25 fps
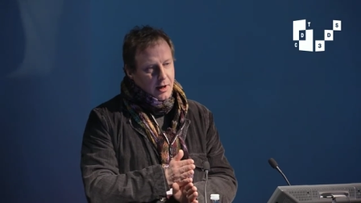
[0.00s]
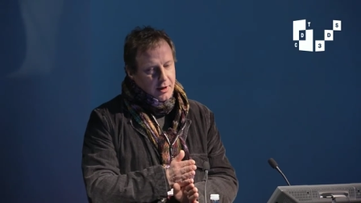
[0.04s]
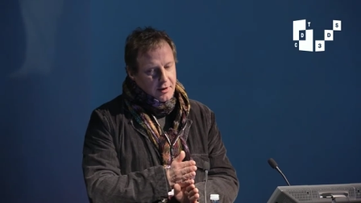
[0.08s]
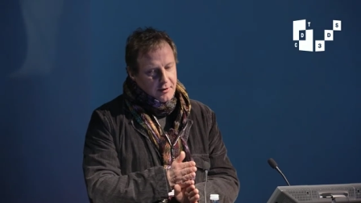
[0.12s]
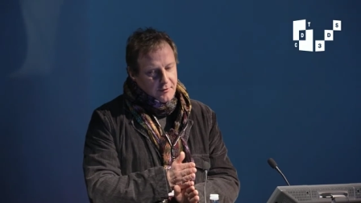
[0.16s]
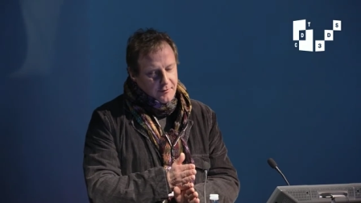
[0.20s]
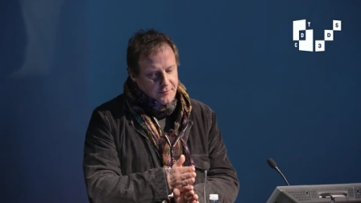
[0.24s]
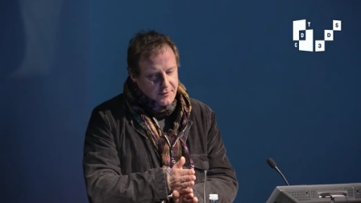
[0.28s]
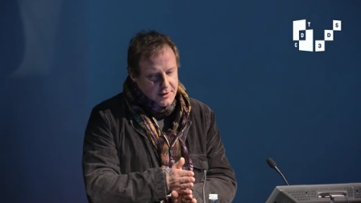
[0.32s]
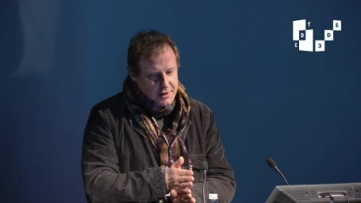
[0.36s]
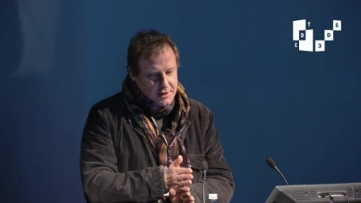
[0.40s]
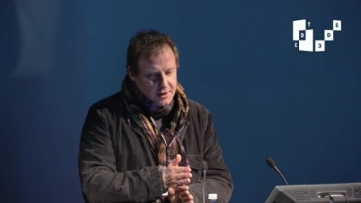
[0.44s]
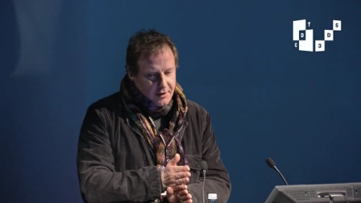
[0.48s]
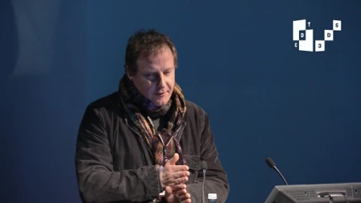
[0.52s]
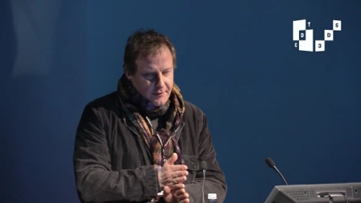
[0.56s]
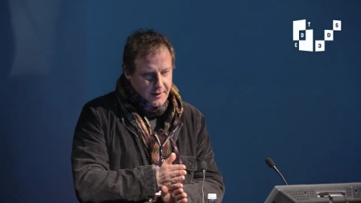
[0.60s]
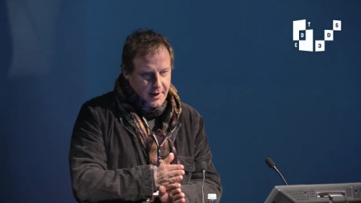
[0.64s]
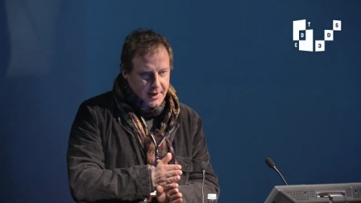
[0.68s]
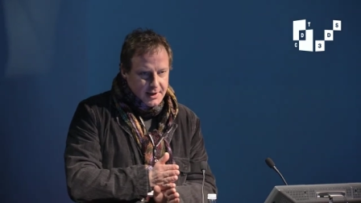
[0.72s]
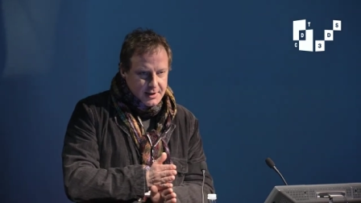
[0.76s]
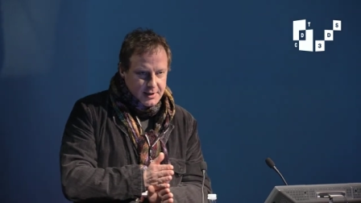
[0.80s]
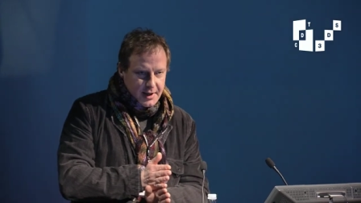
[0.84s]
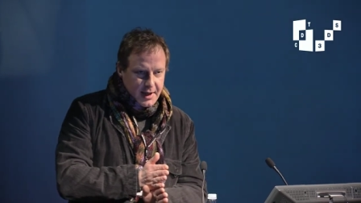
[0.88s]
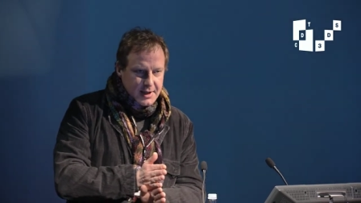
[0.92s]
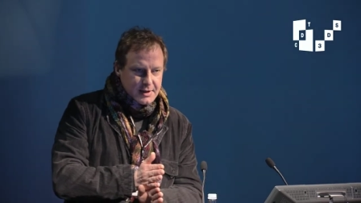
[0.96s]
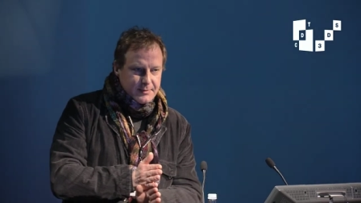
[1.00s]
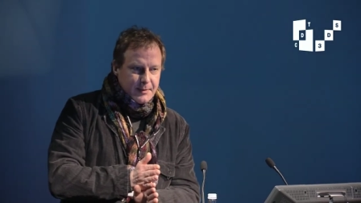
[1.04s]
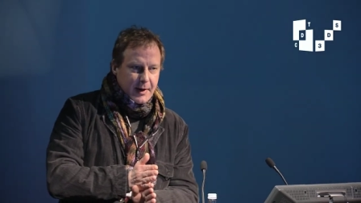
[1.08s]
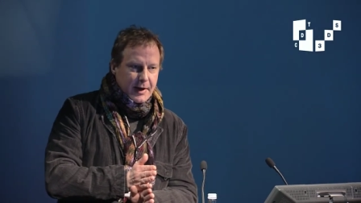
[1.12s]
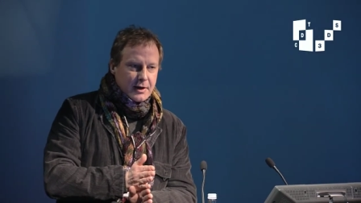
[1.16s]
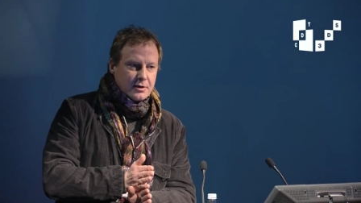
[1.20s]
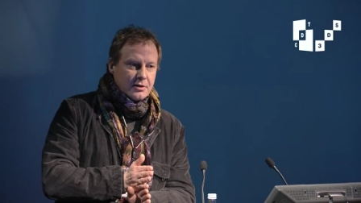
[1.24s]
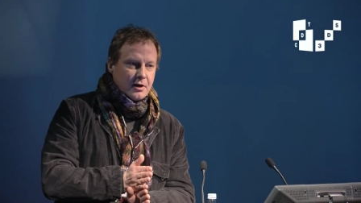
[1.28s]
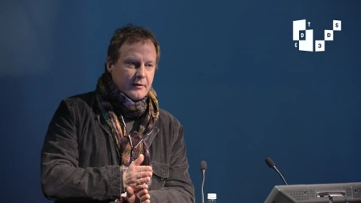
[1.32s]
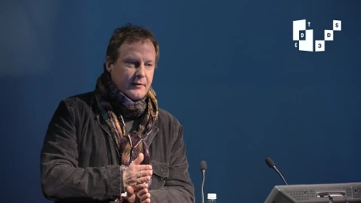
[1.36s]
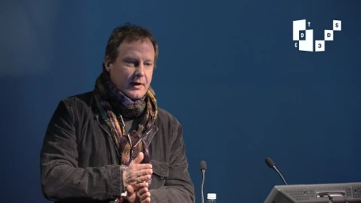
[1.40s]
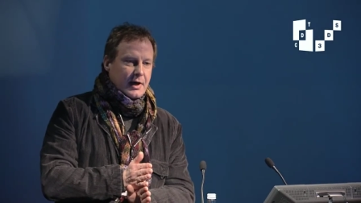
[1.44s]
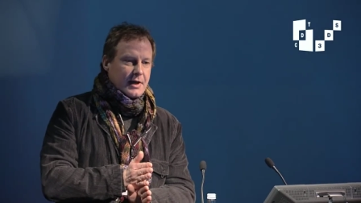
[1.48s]
and the visual effects
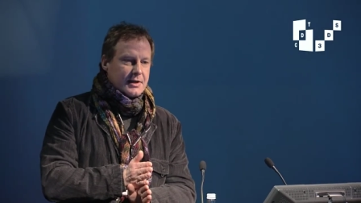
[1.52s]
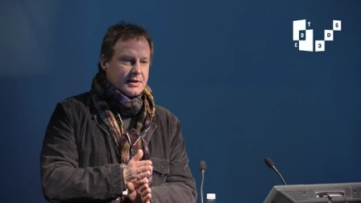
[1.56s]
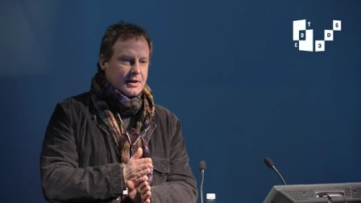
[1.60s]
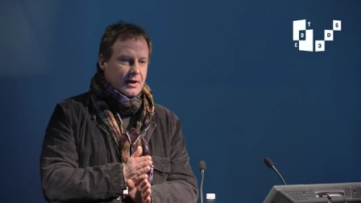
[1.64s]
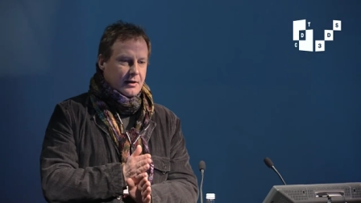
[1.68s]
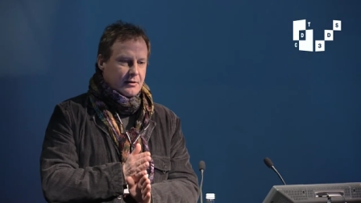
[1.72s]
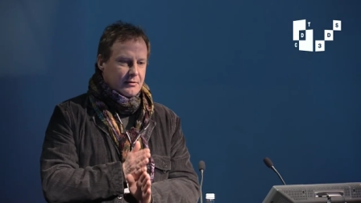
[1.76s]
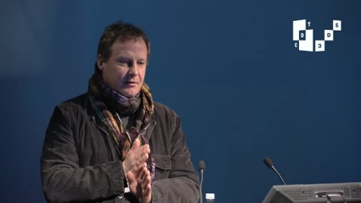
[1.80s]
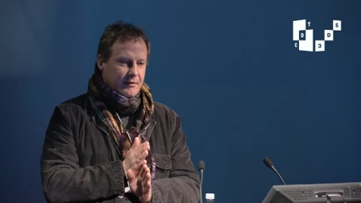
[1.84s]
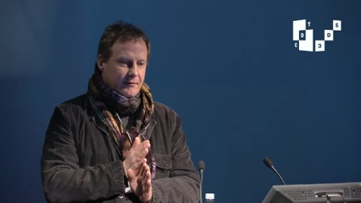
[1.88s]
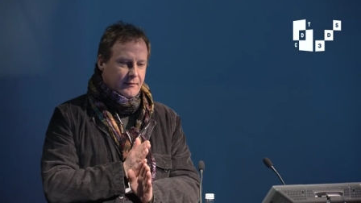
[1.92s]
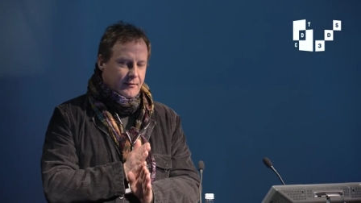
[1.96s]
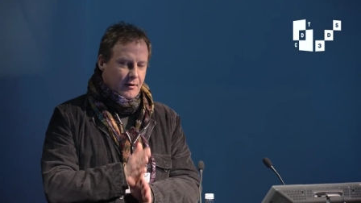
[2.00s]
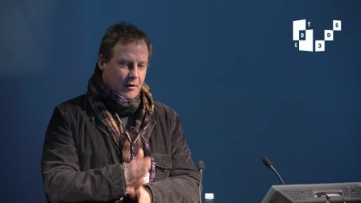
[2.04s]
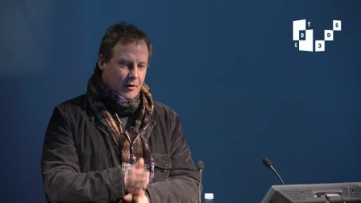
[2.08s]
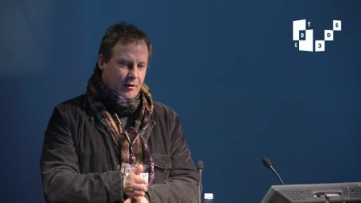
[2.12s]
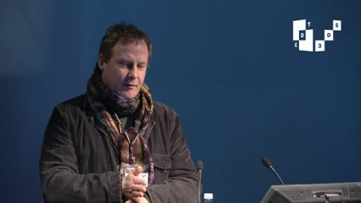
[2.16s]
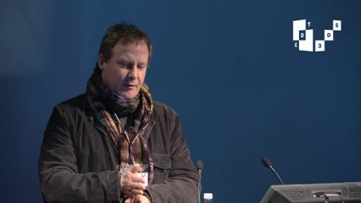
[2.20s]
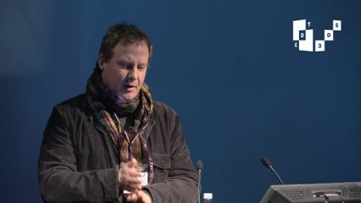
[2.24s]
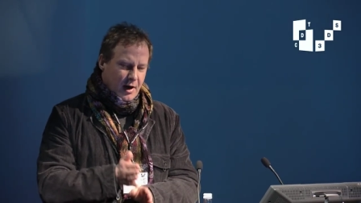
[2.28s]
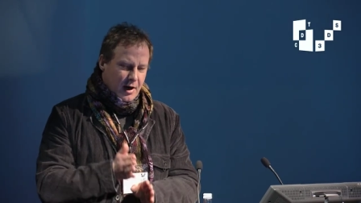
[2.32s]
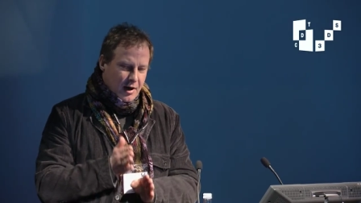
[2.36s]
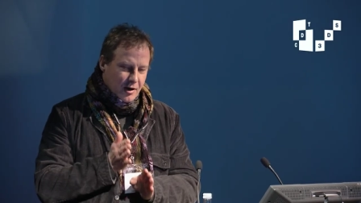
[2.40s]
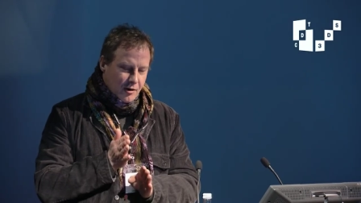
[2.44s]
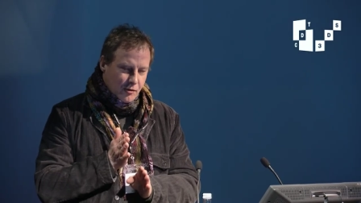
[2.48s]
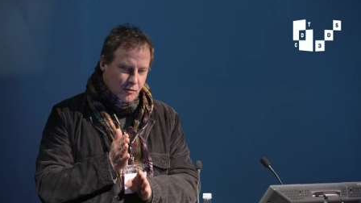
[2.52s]
aspect of it is going to evolve